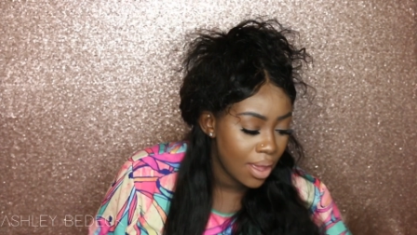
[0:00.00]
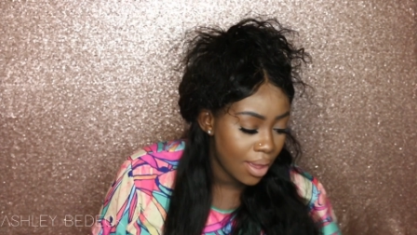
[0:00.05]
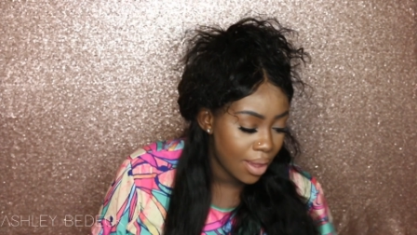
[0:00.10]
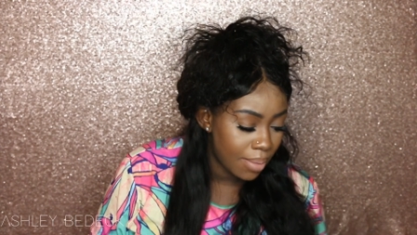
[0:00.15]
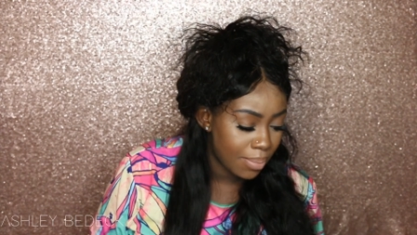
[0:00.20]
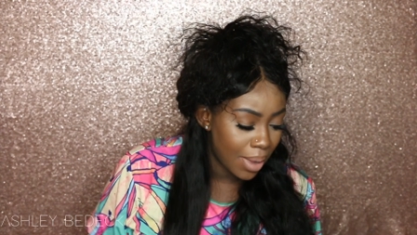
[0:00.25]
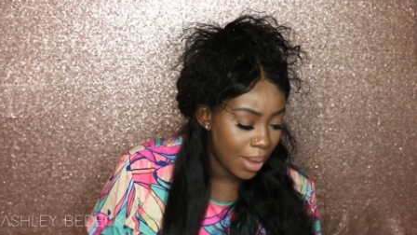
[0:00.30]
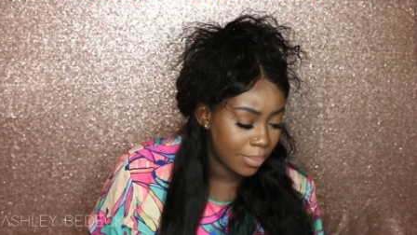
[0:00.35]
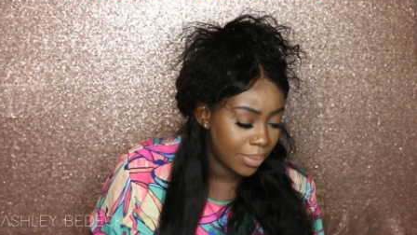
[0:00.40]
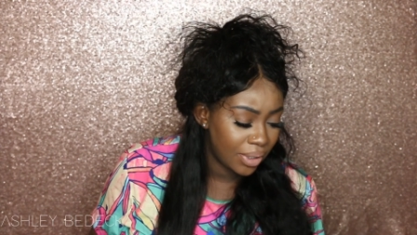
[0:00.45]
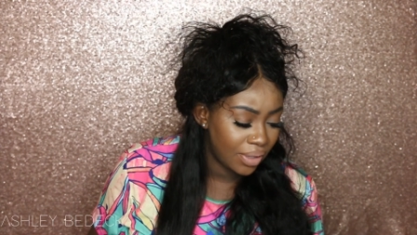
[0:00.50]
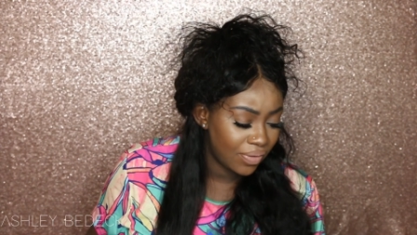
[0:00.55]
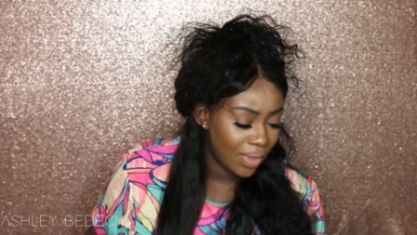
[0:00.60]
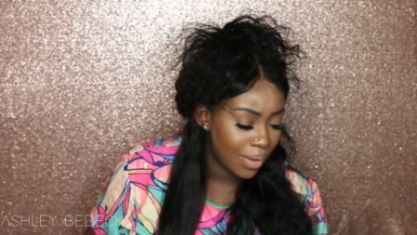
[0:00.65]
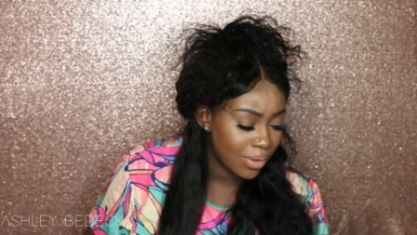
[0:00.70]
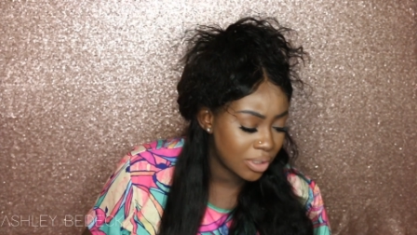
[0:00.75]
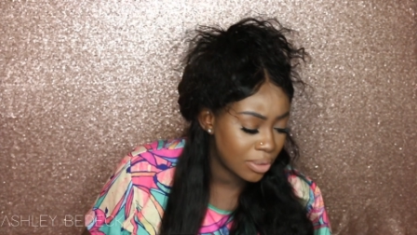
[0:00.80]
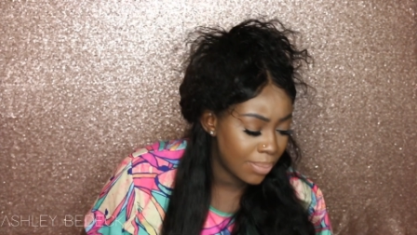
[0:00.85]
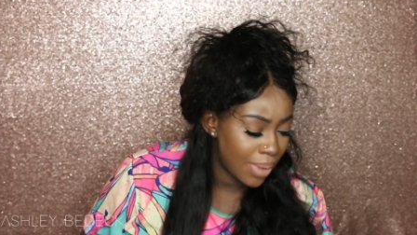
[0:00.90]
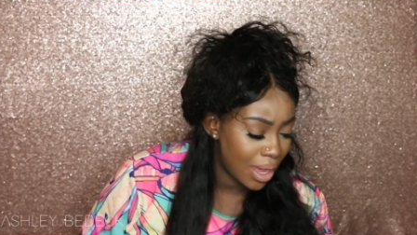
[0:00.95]
I believe that
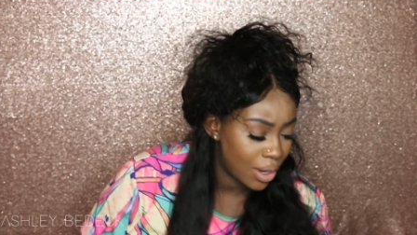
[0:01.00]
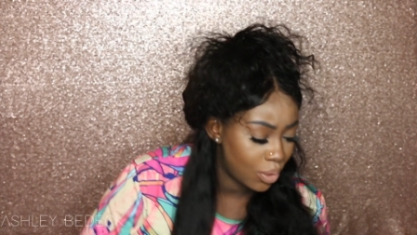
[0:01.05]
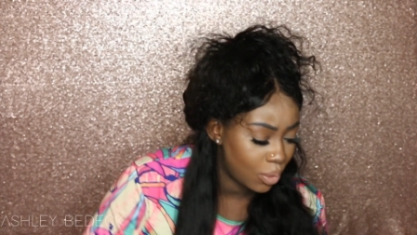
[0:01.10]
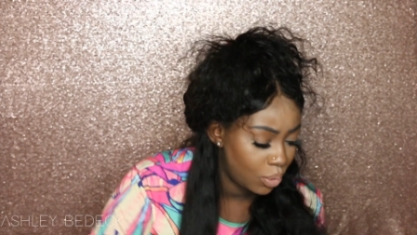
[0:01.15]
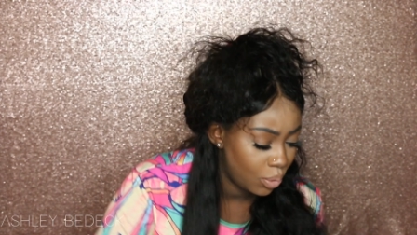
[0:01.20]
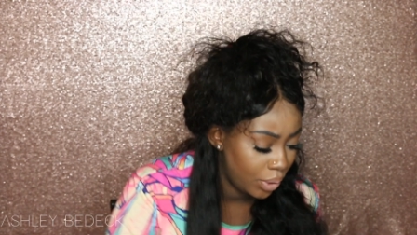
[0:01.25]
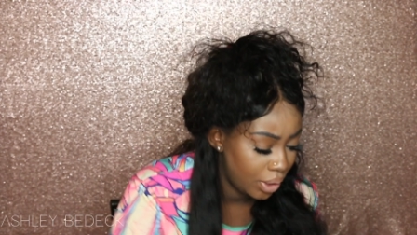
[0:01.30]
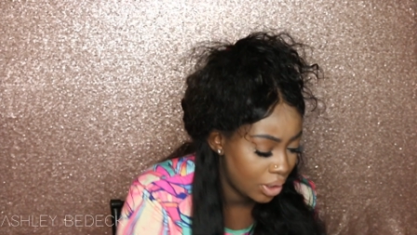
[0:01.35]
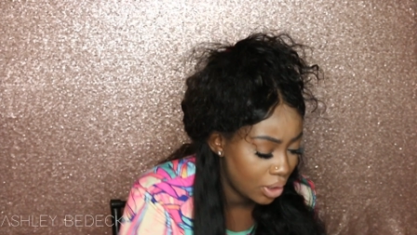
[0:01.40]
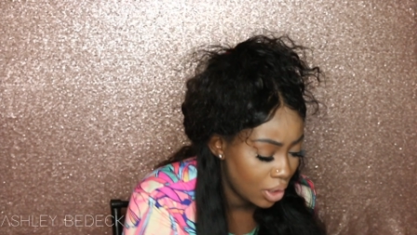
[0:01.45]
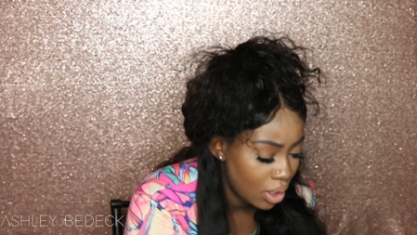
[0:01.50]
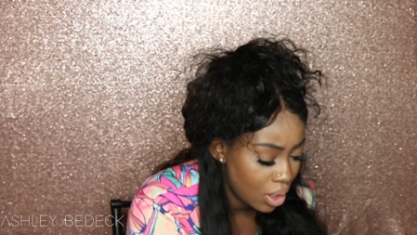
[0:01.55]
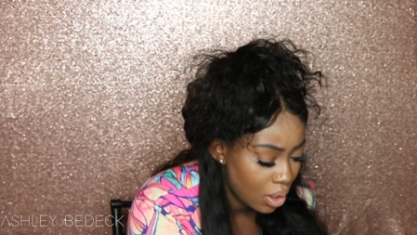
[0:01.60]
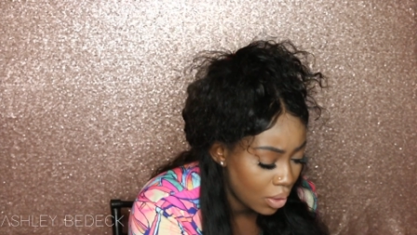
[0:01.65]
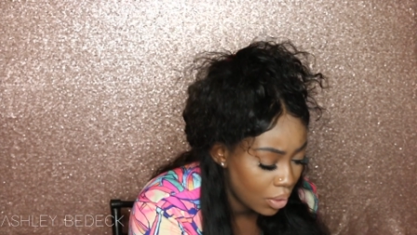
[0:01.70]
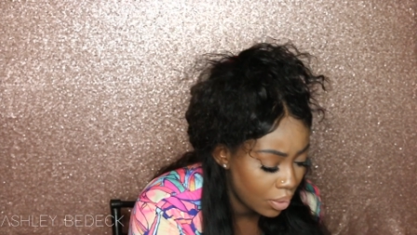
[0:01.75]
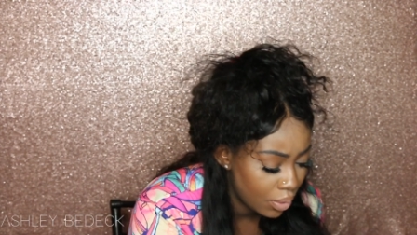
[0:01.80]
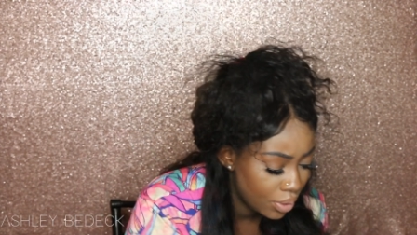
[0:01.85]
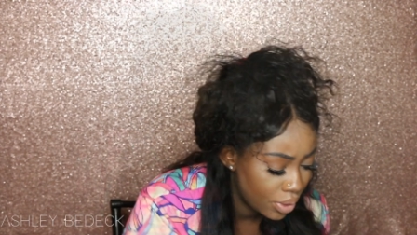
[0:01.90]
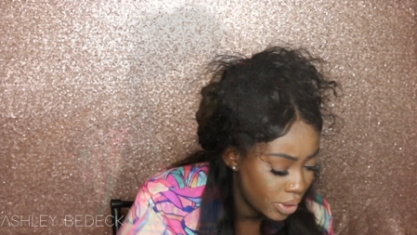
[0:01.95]
was about a week
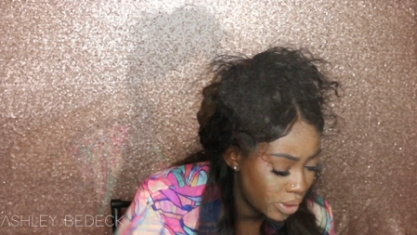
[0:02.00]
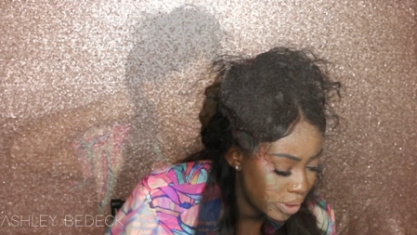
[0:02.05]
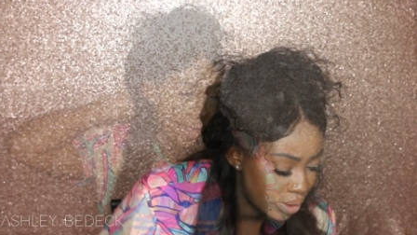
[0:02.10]
ago.